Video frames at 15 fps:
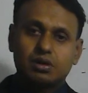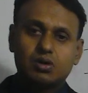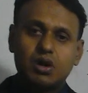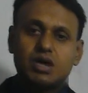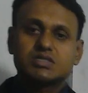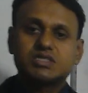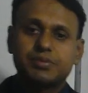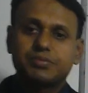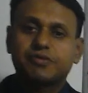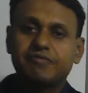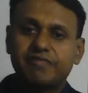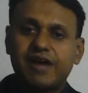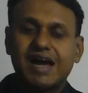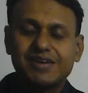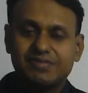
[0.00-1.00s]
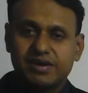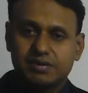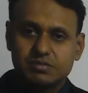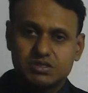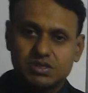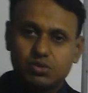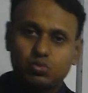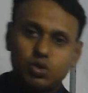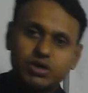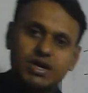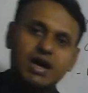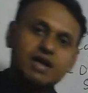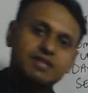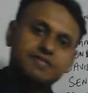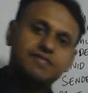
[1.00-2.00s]
concept of 5 M's, that what
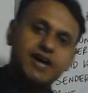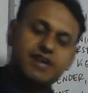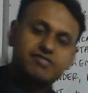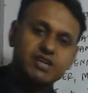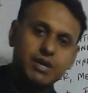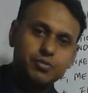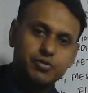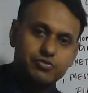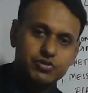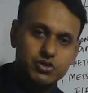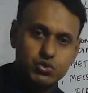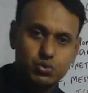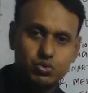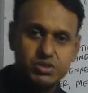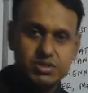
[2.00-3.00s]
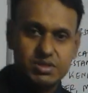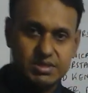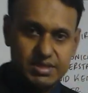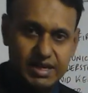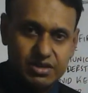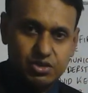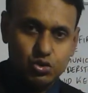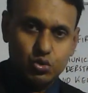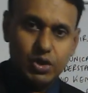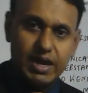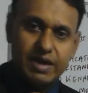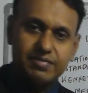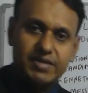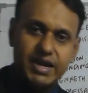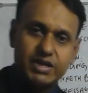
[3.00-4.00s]
are the 5 type of resources that you
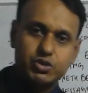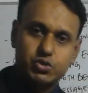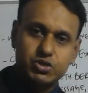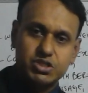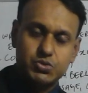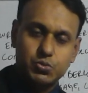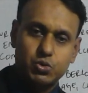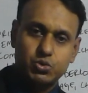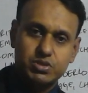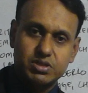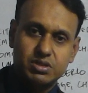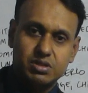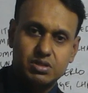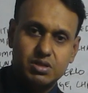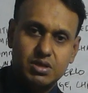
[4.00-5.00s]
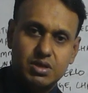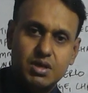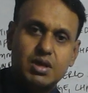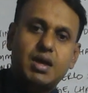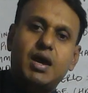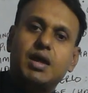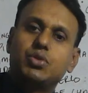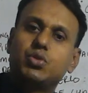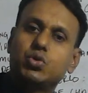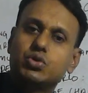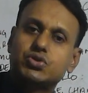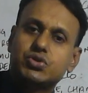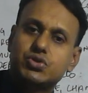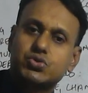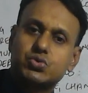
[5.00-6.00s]
have at your disposal. And
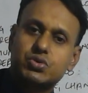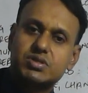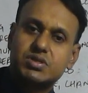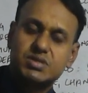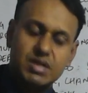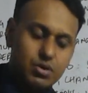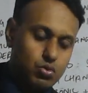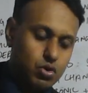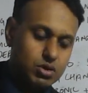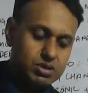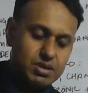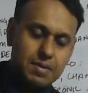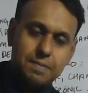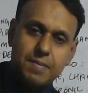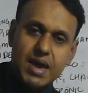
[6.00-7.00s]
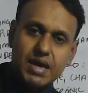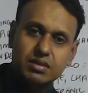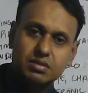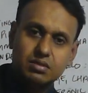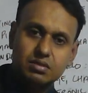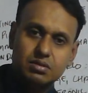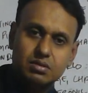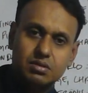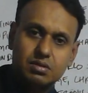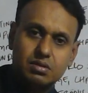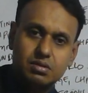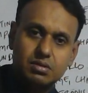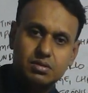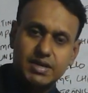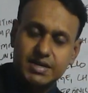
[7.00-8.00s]
those resources are what? Man,
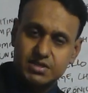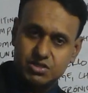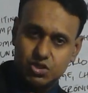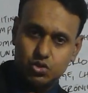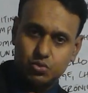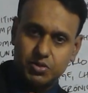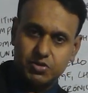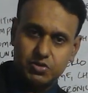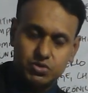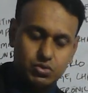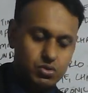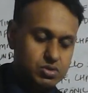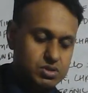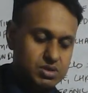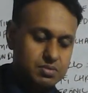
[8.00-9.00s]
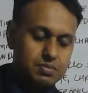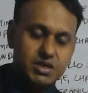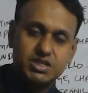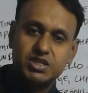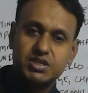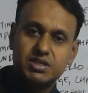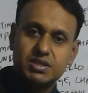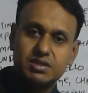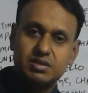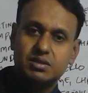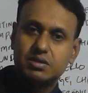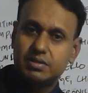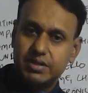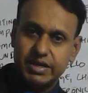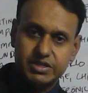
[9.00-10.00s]
that is human resource; material,
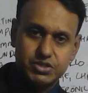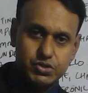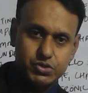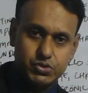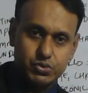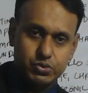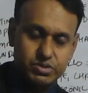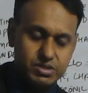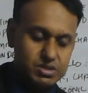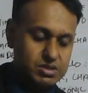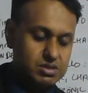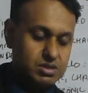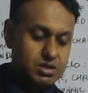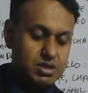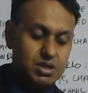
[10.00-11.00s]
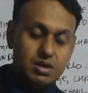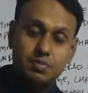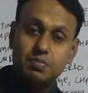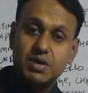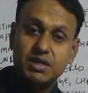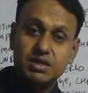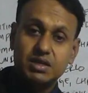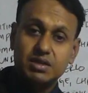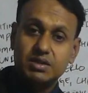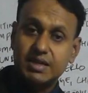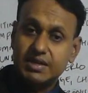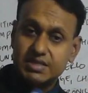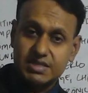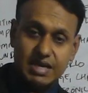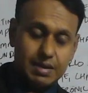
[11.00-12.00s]
that is resources; money, that
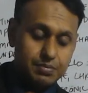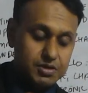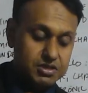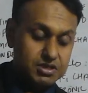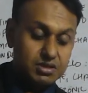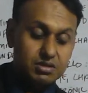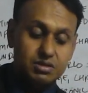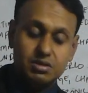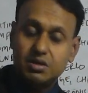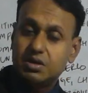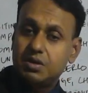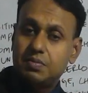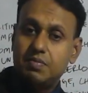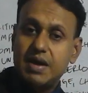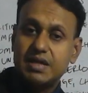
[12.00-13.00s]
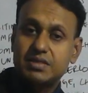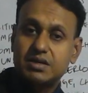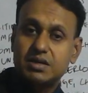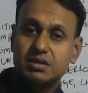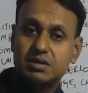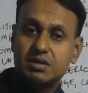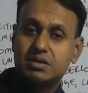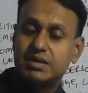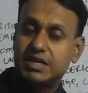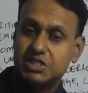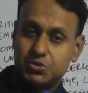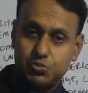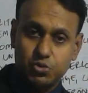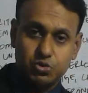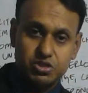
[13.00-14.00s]
is capital; method, that is
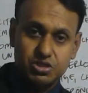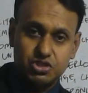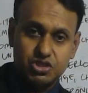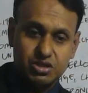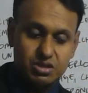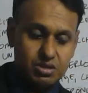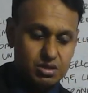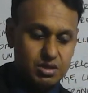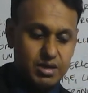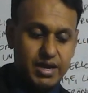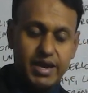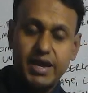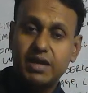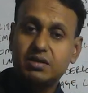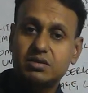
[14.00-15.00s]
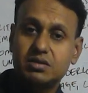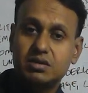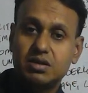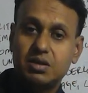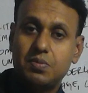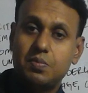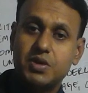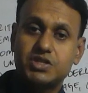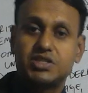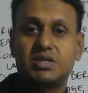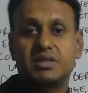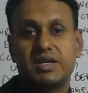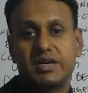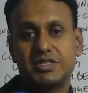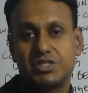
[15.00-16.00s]
procedure; and machine,
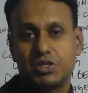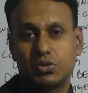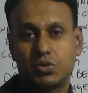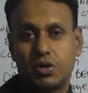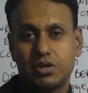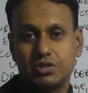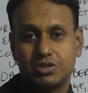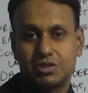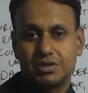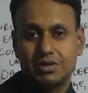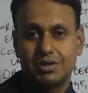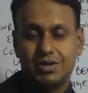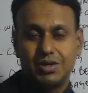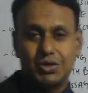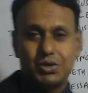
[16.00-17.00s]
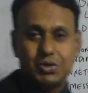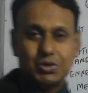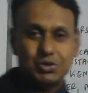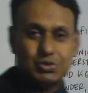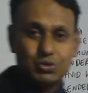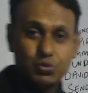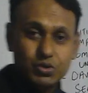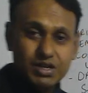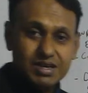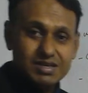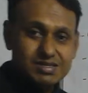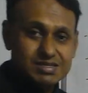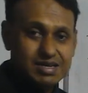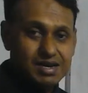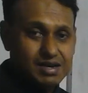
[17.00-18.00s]
that is technology. So we
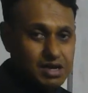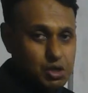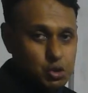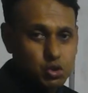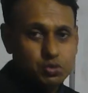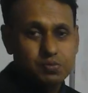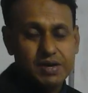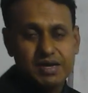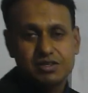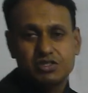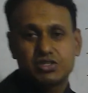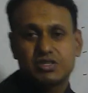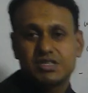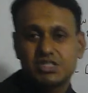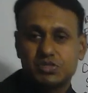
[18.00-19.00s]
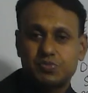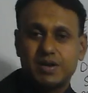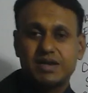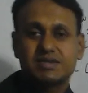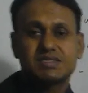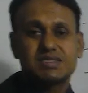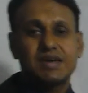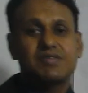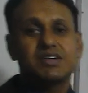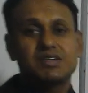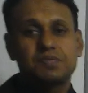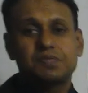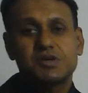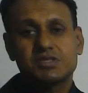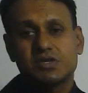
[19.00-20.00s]
understand a good manager spends
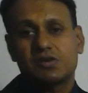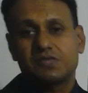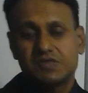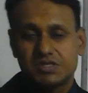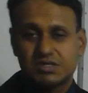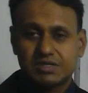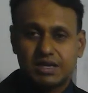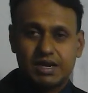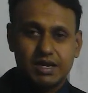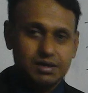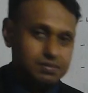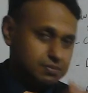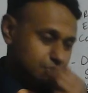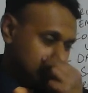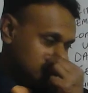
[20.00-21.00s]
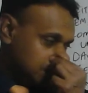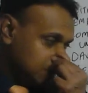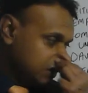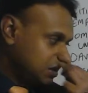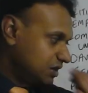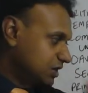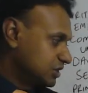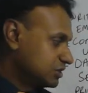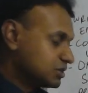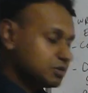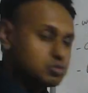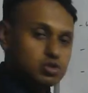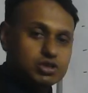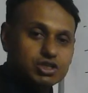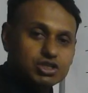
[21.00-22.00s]
70% of his time in
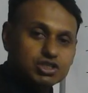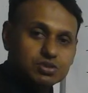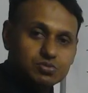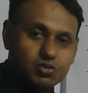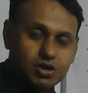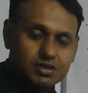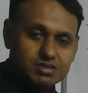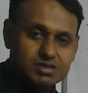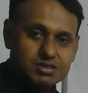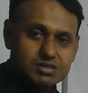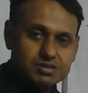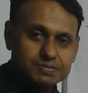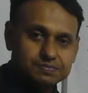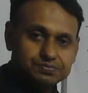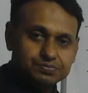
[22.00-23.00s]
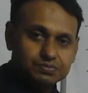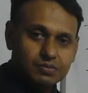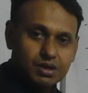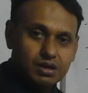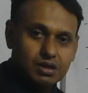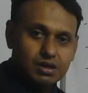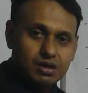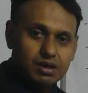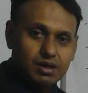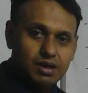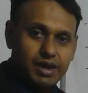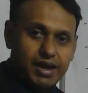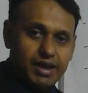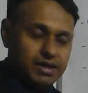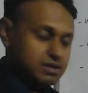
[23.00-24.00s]
communication process.
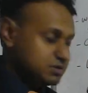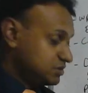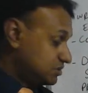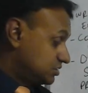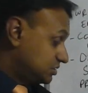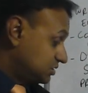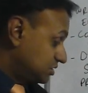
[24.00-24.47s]
And